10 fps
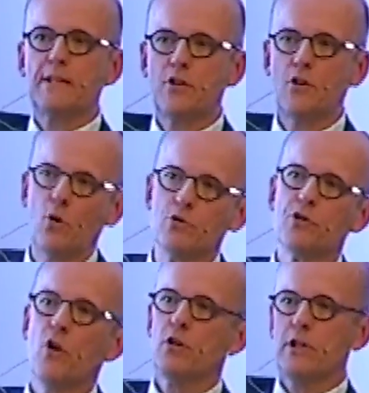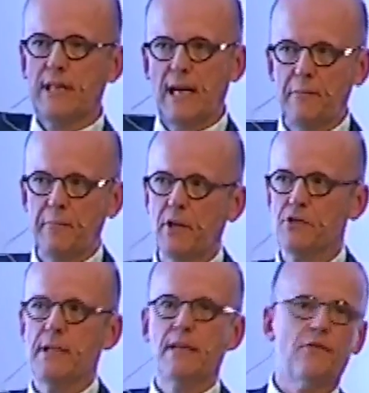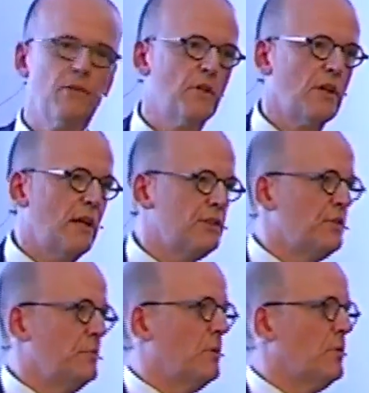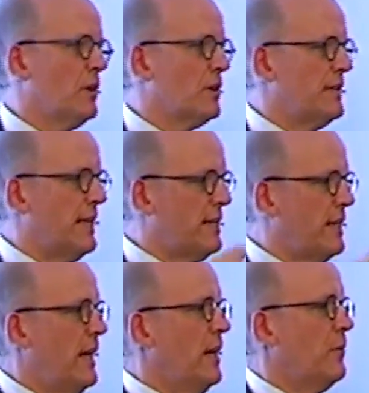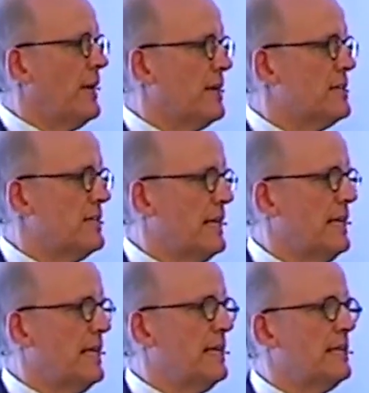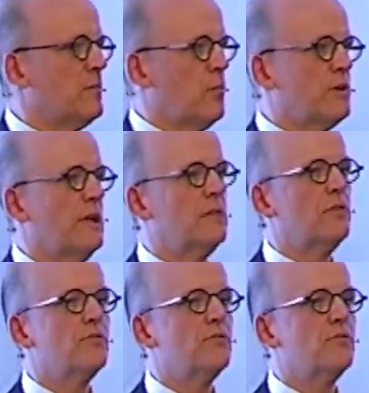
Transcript: that goes all the time, because then from the customer work, then we can see then that what are the